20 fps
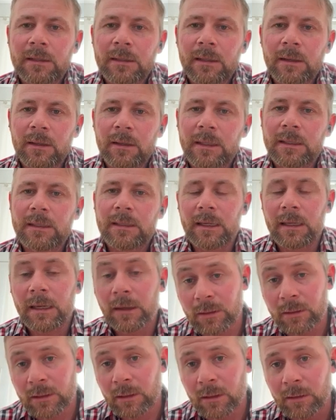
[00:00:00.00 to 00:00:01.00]
so at least they
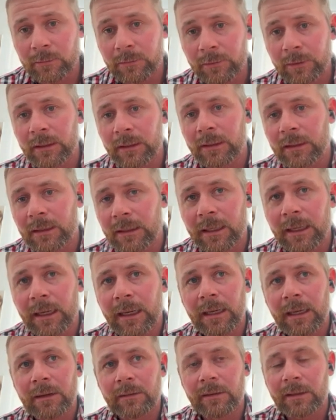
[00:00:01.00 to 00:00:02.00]
know it's confident in the
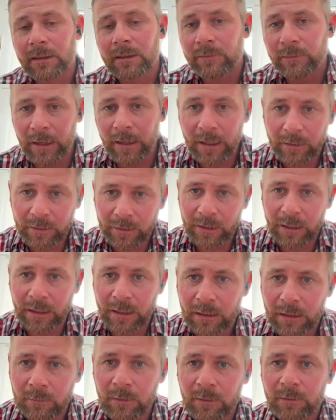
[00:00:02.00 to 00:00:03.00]
canter and it's found the
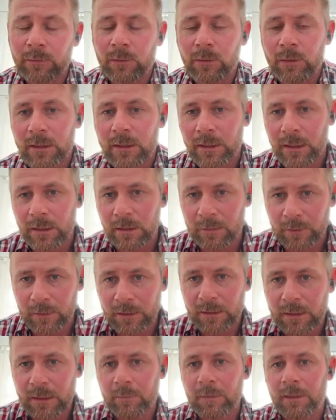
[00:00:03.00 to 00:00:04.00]
canter before you get them to
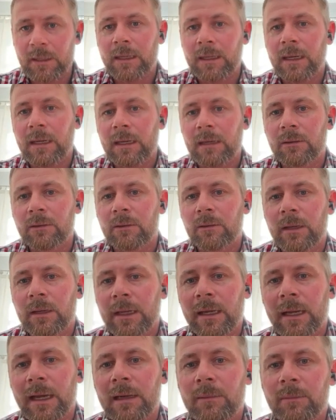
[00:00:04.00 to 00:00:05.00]
step into canter through
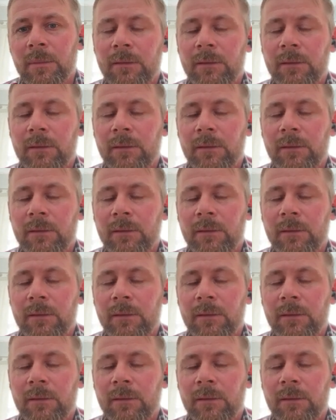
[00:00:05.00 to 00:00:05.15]
leg age.